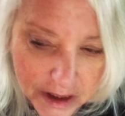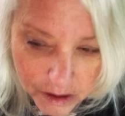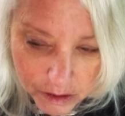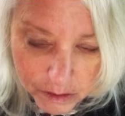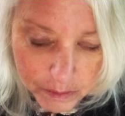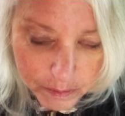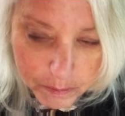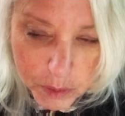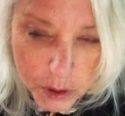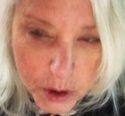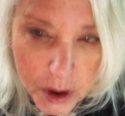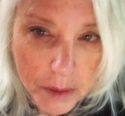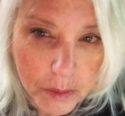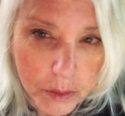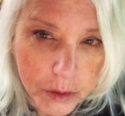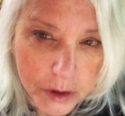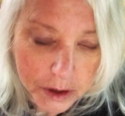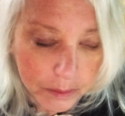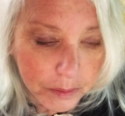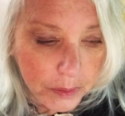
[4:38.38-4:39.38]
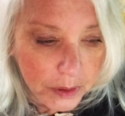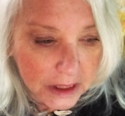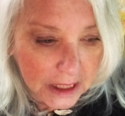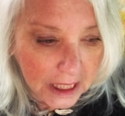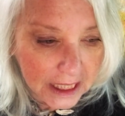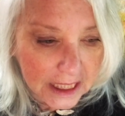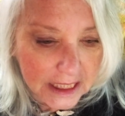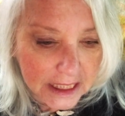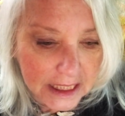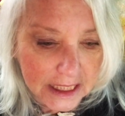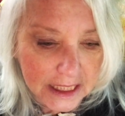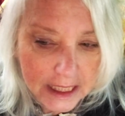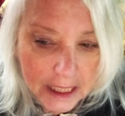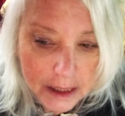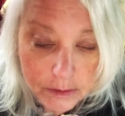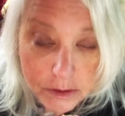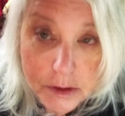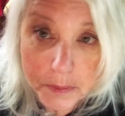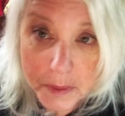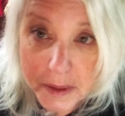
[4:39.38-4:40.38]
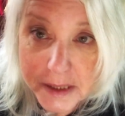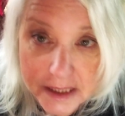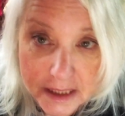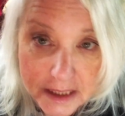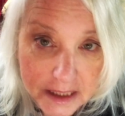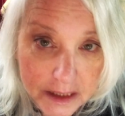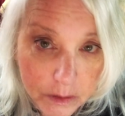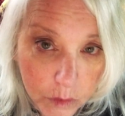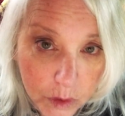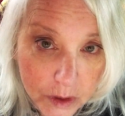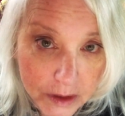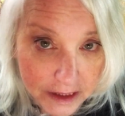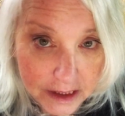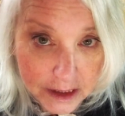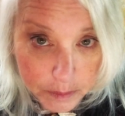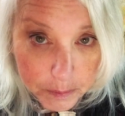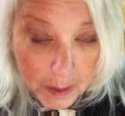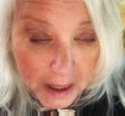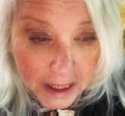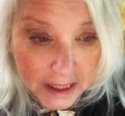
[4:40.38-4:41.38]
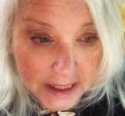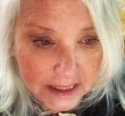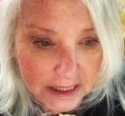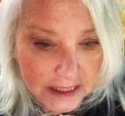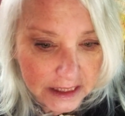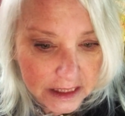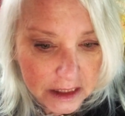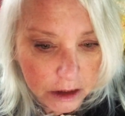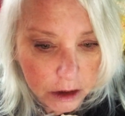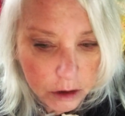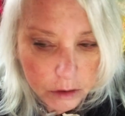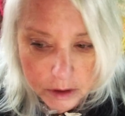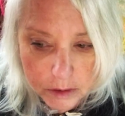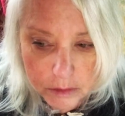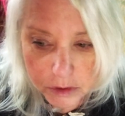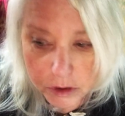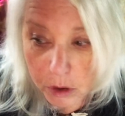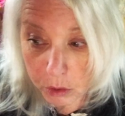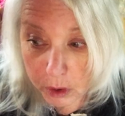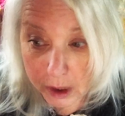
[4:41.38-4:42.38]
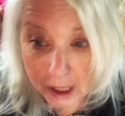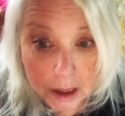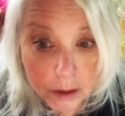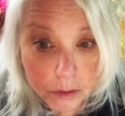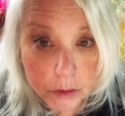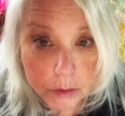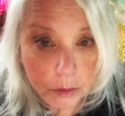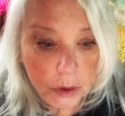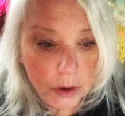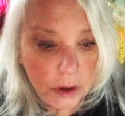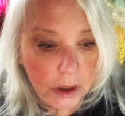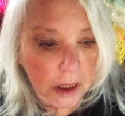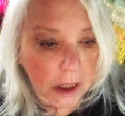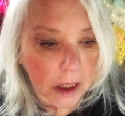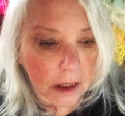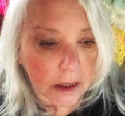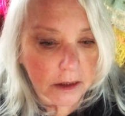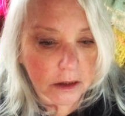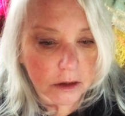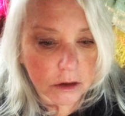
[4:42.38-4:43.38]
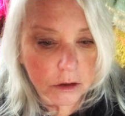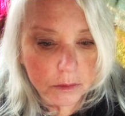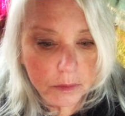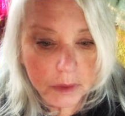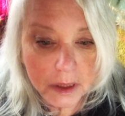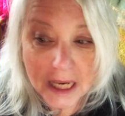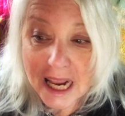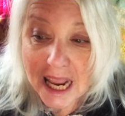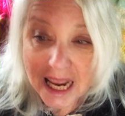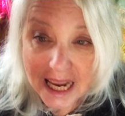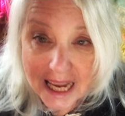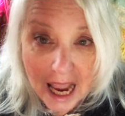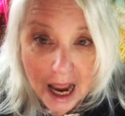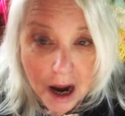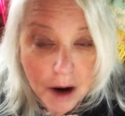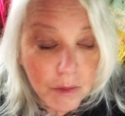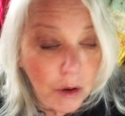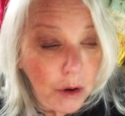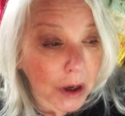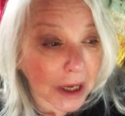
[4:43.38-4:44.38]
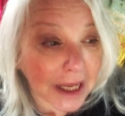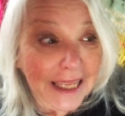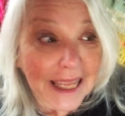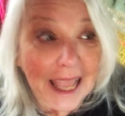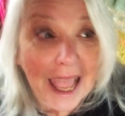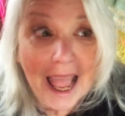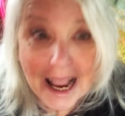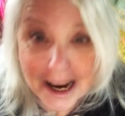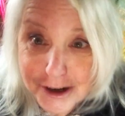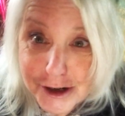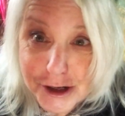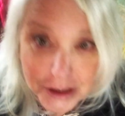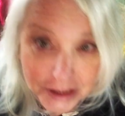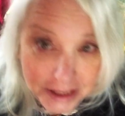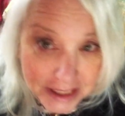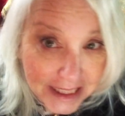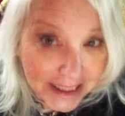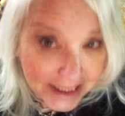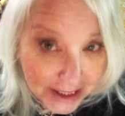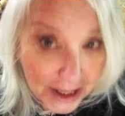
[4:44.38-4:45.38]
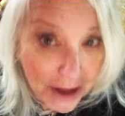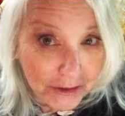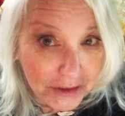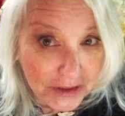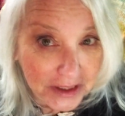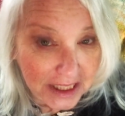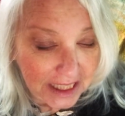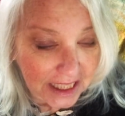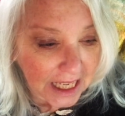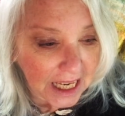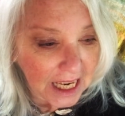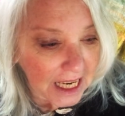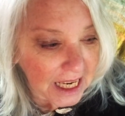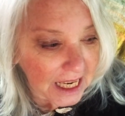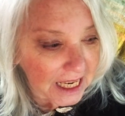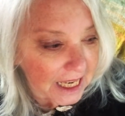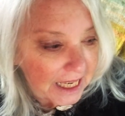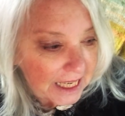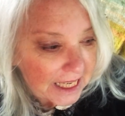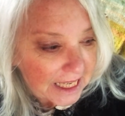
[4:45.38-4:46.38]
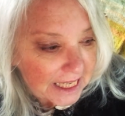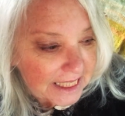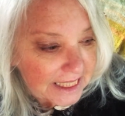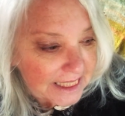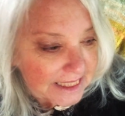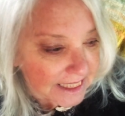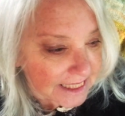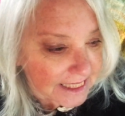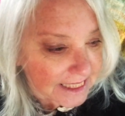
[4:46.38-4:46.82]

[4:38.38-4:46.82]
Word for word: know, put up with it politely. That was basically what Speck did. You know, he was okay with wearing a costume, but Cowboy actually loved it. The